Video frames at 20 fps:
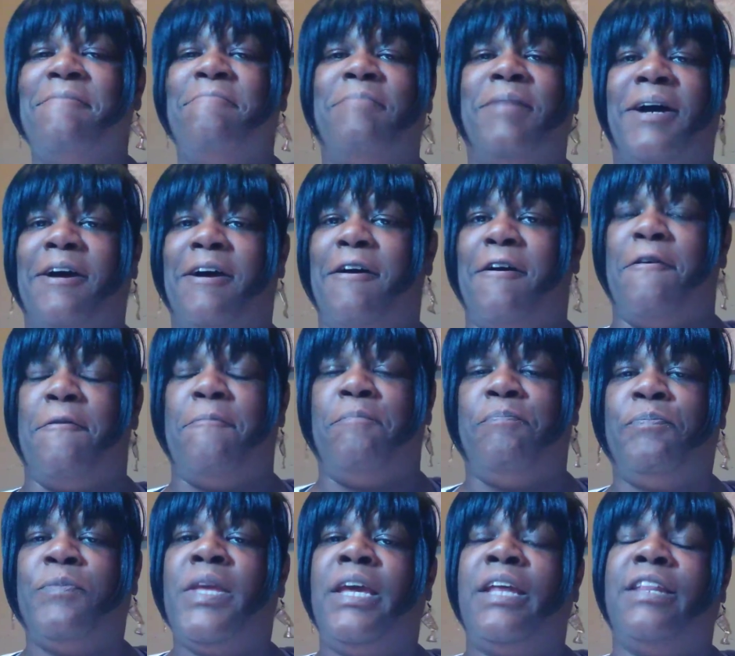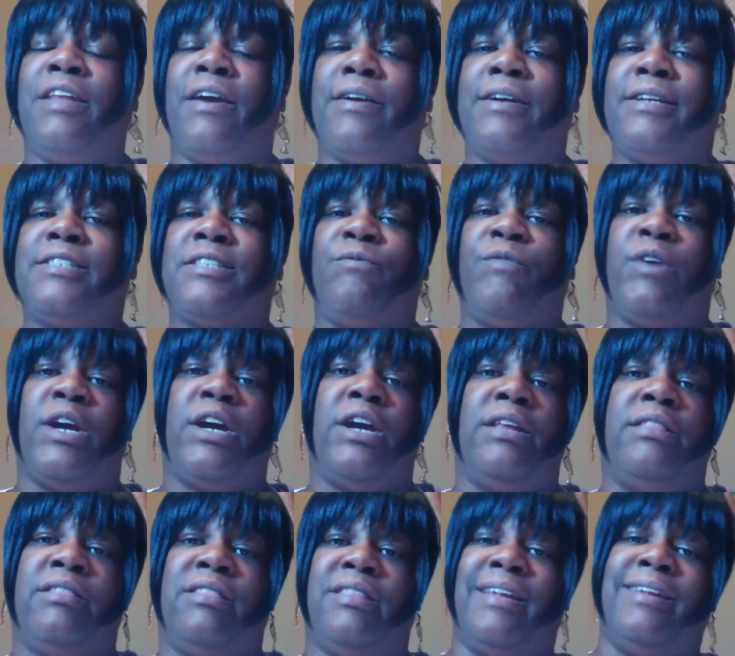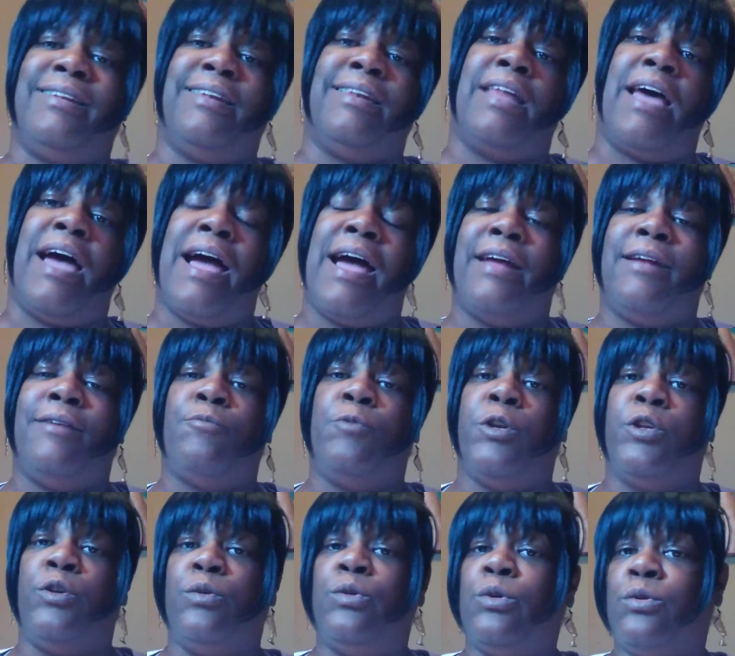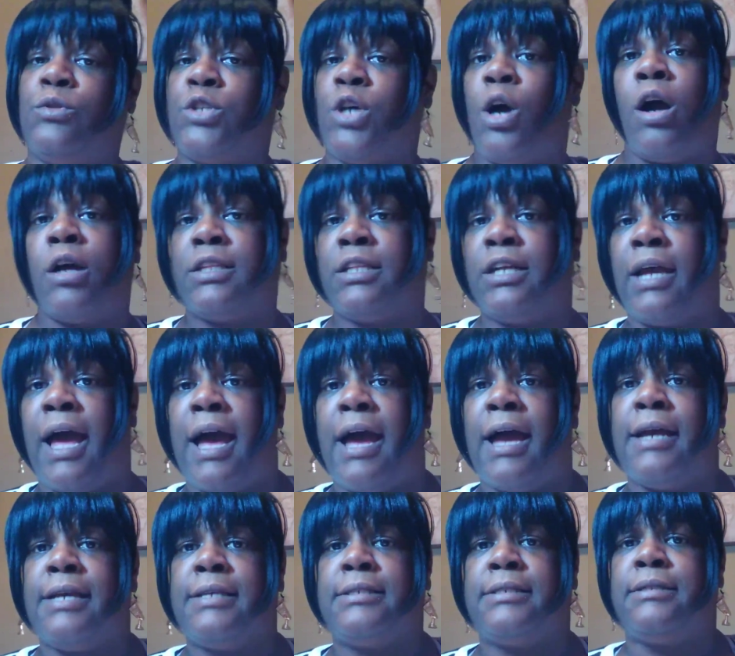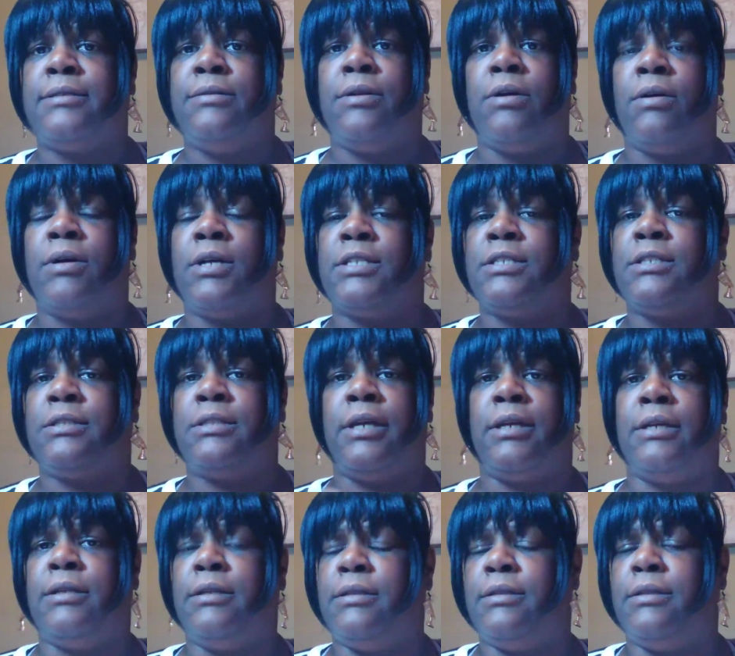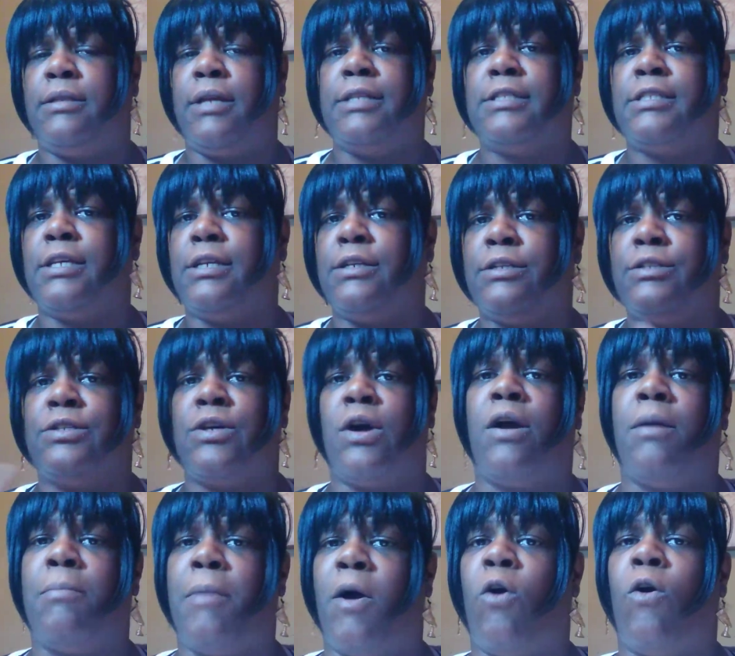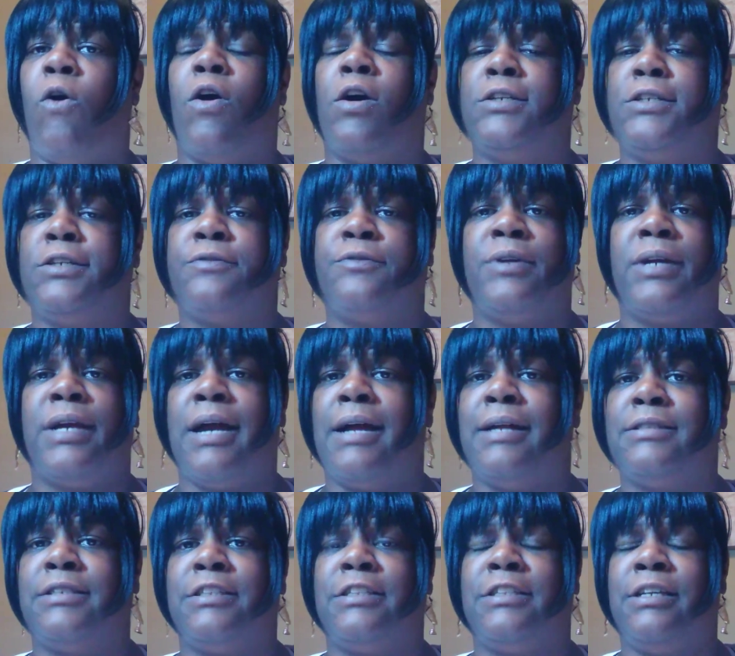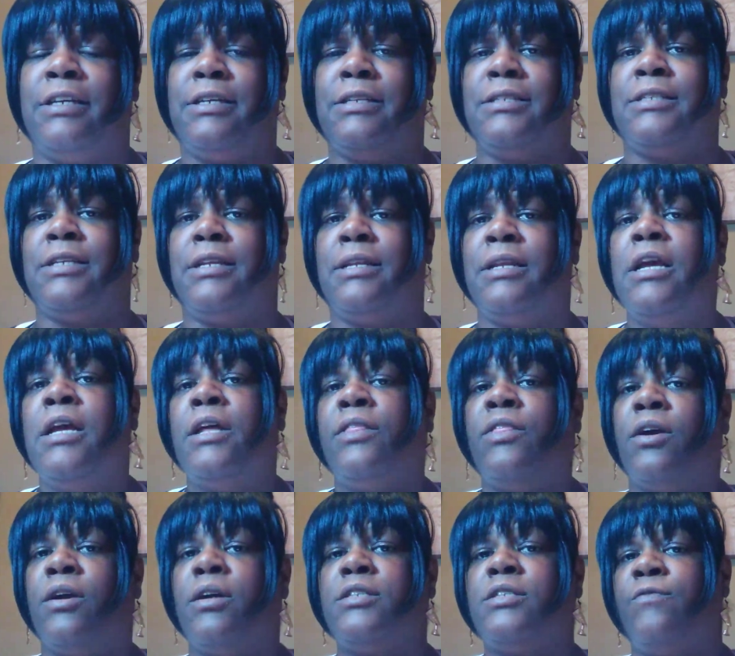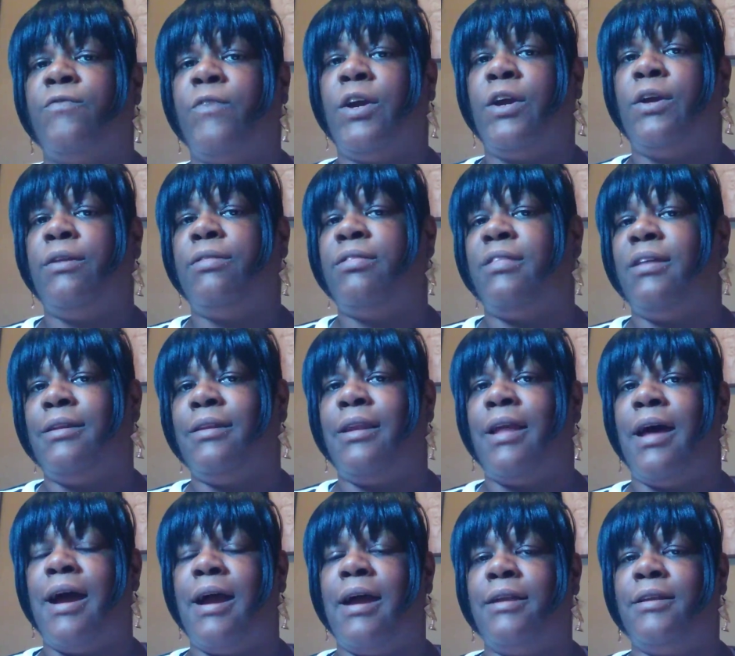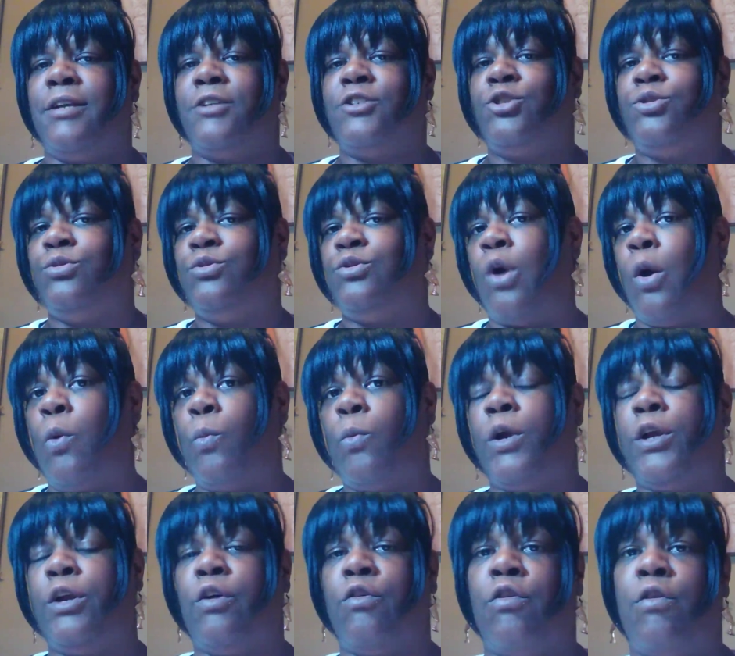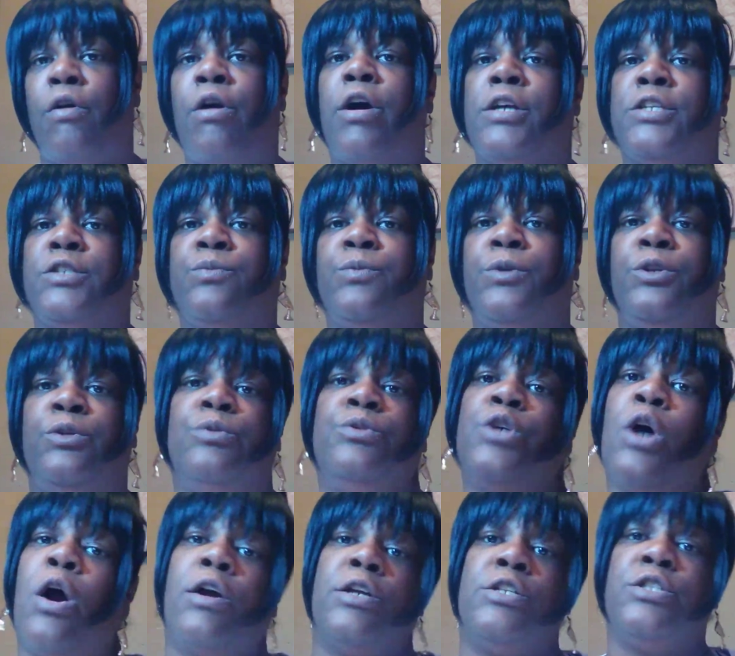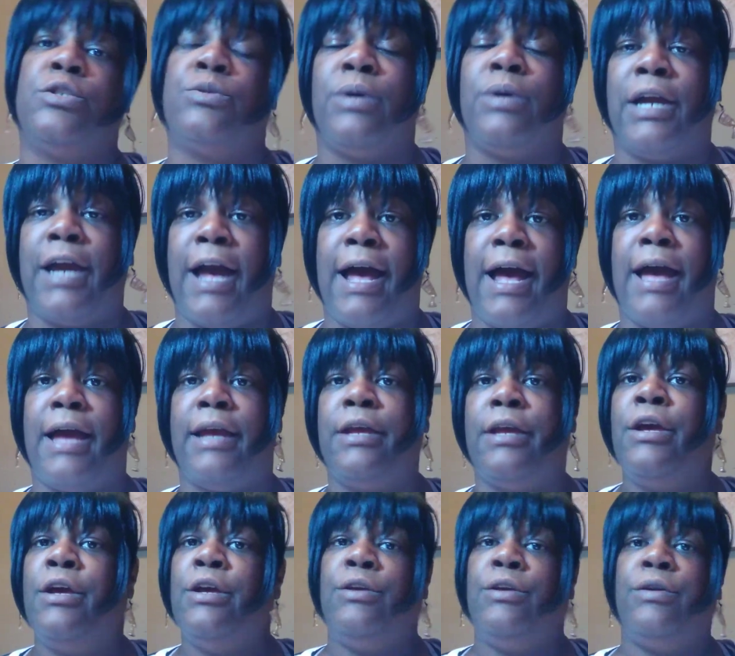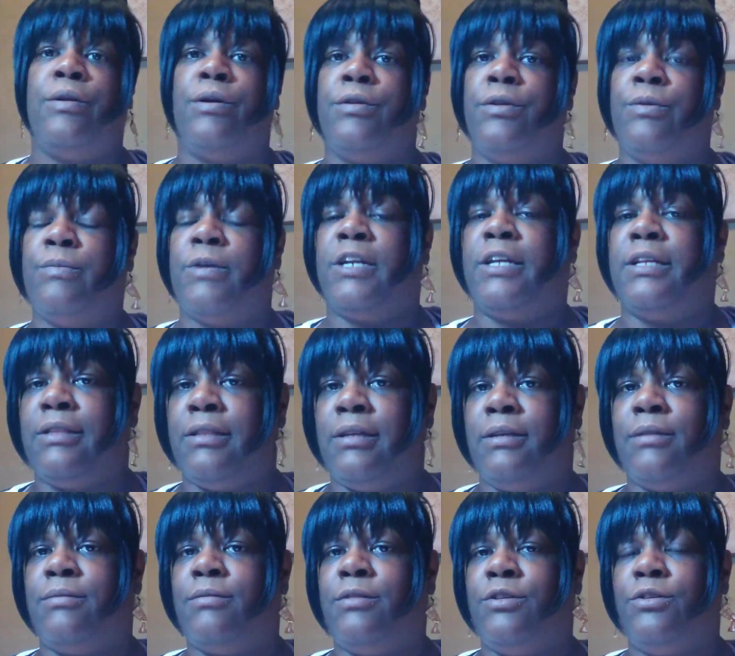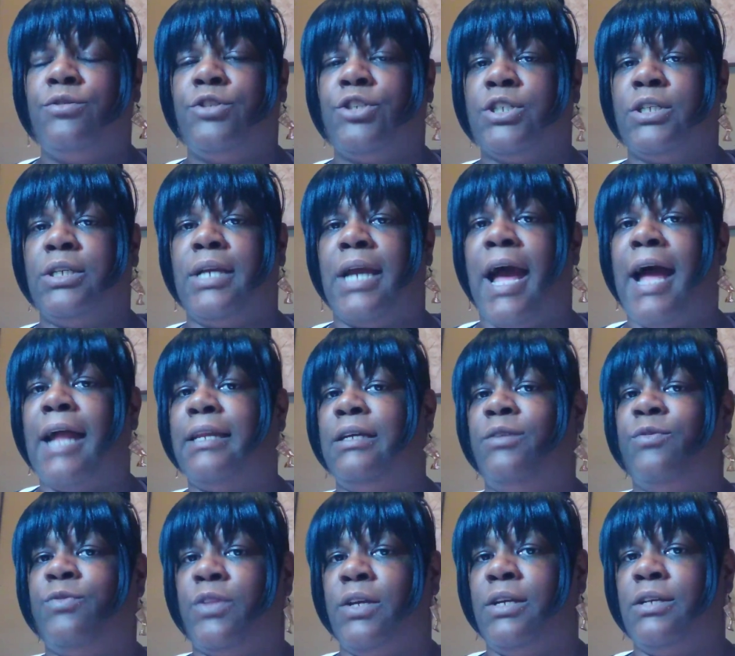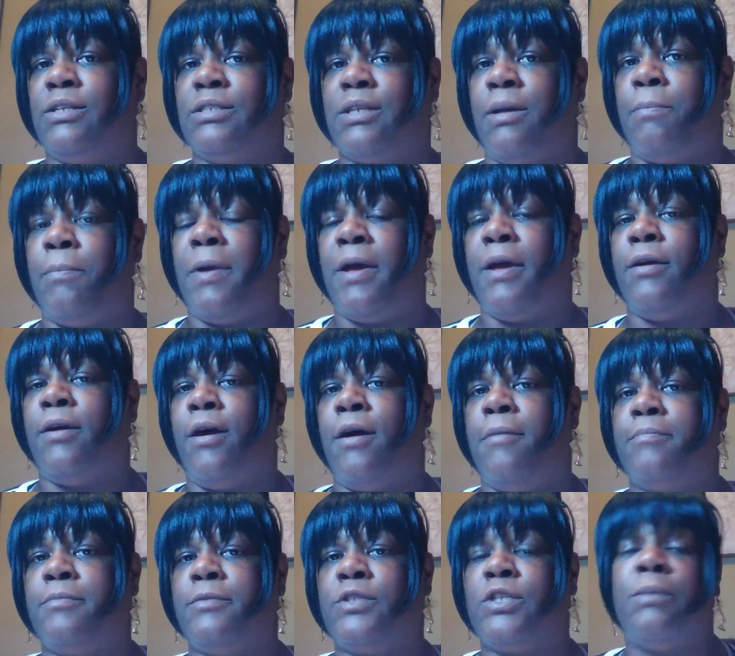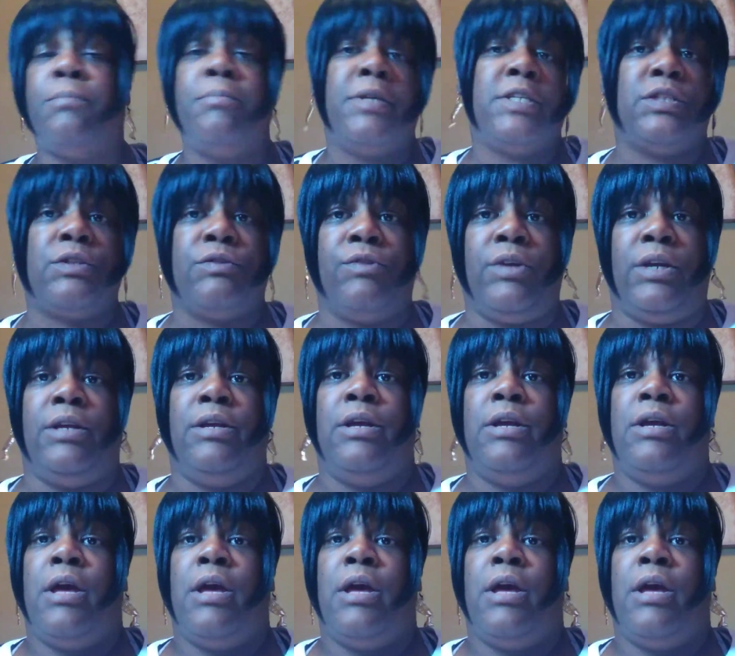But there is a very thin line when you do talk to guys, you know, because they tend to talk about all different kinds of things, and there is a very thin line that you don't want to cross when you talking to a guy. You know, you want to usually I leave things up at to mystery.